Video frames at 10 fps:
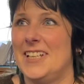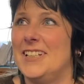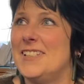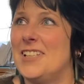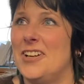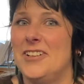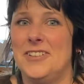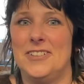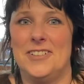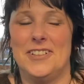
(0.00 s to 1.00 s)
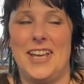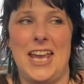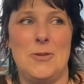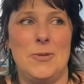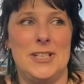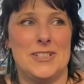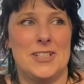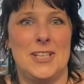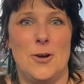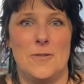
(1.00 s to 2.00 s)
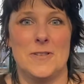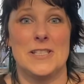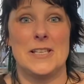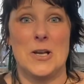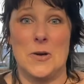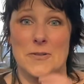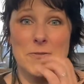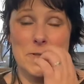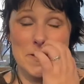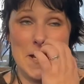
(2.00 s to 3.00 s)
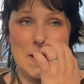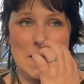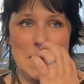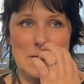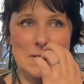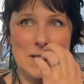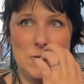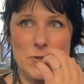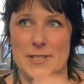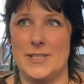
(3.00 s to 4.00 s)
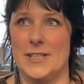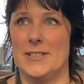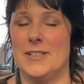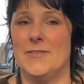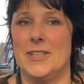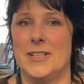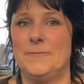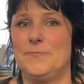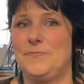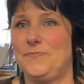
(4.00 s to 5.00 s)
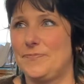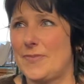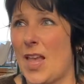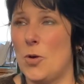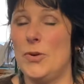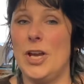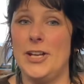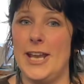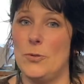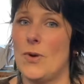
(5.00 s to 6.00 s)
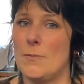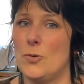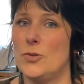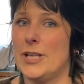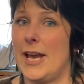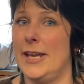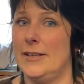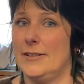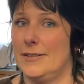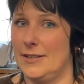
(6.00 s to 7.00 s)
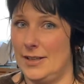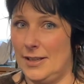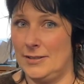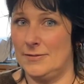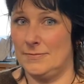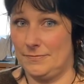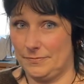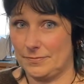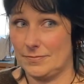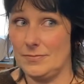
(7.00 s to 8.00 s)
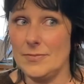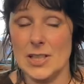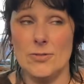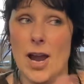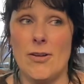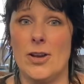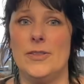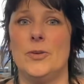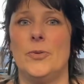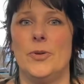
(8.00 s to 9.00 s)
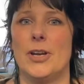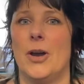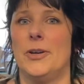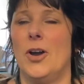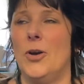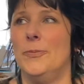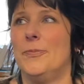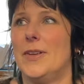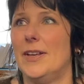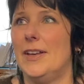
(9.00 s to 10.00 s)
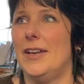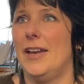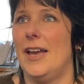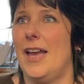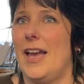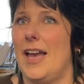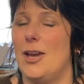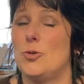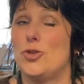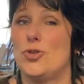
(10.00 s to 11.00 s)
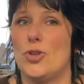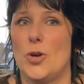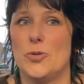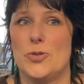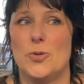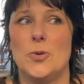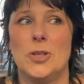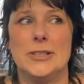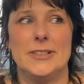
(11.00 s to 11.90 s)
So he went to the office and got a first aid kit, and he dressed it and everything. And we only had one more day in Raro, and then we were going home. It was so sore.